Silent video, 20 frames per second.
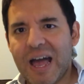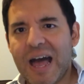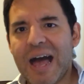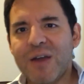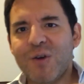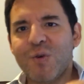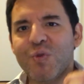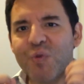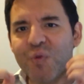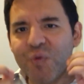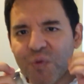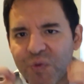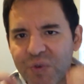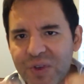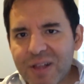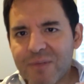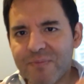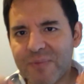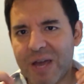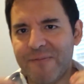I could
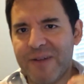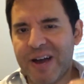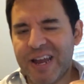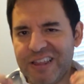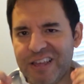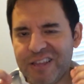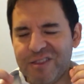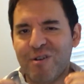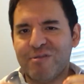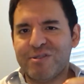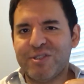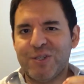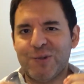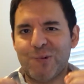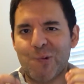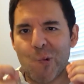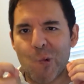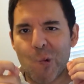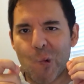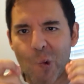feel my body
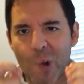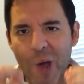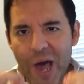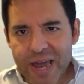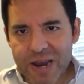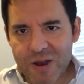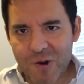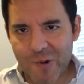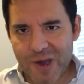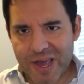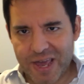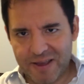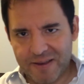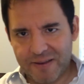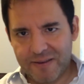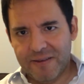detoxing right away.